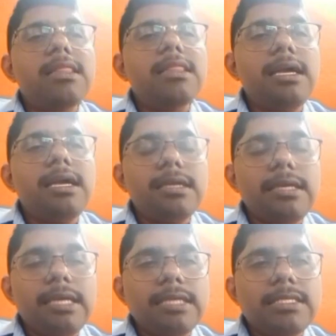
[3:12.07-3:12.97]
That
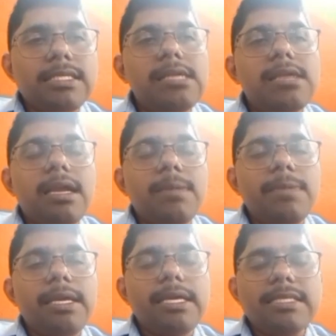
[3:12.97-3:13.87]

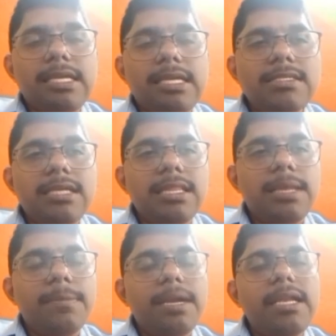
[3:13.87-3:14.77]
STL is
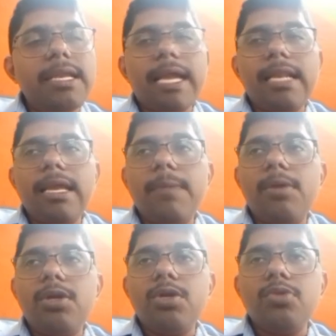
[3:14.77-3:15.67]
nothing but it can
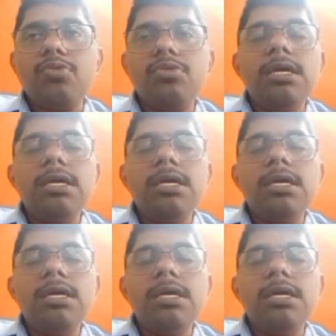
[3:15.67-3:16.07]
able to